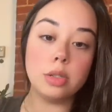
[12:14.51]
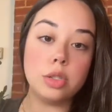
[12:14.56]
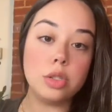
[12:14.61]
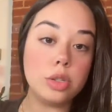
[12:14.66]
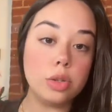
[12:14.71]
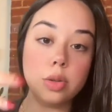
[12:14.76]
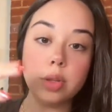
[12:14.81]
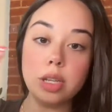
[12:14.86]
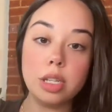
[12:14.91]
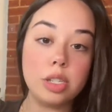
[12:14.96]

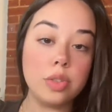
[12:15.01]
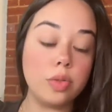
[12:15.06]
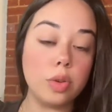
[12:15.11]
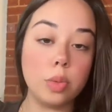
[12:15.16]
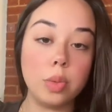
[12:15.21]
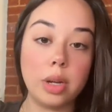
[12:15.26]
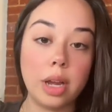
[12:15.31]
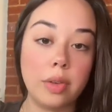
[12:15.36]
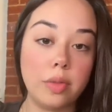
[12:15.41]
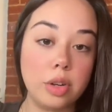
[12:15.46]
Do this for
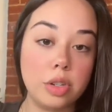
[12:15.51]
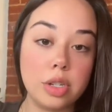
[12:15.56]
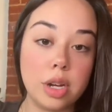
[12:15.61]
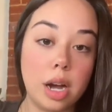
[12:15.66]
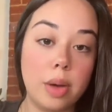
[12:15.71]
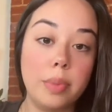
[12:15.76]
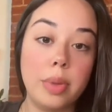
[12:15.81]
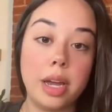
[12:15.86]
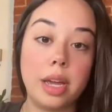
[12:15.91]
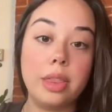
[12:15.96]
whatever
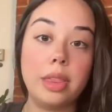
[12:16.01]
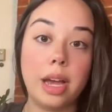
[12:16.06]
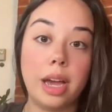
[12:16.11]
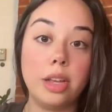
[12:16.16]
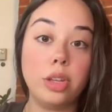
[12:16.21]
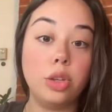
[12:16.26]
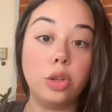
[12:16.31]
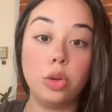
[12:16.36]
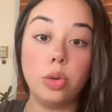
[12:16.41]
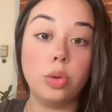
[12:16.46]
topic
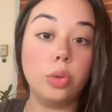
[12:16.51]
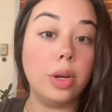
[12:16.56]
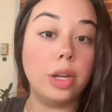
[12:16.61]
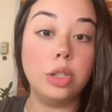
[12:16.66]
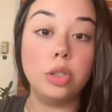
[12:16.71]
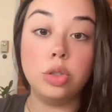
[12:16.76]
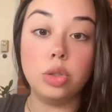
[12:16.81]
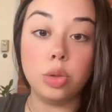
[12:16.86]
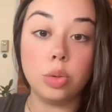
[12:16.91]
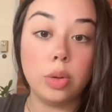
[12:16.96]
that you
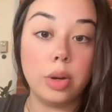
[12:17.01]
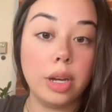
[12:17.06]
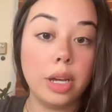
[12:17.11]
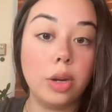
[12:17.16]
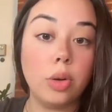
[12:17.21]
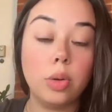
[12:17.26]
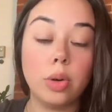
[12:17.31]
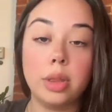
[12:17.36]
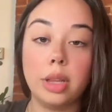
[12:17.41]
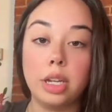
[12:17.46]
enjoy
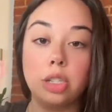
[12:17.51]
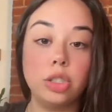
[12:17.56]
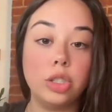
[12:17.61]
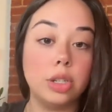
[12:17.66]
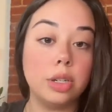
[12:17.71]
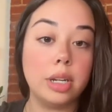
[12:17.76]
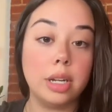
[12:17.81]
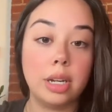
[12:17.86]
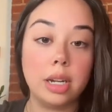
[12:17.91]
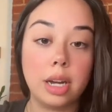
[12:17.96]
or that
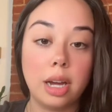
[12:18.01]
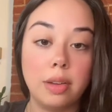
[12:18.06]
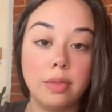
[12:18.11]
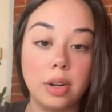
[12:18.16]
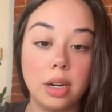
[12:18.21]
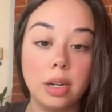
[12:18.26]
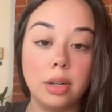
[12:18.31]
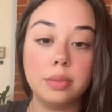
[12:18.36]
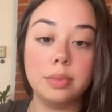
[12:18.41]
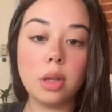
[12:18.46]
you're going to
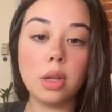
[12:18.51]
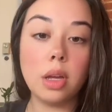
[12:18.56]
cover.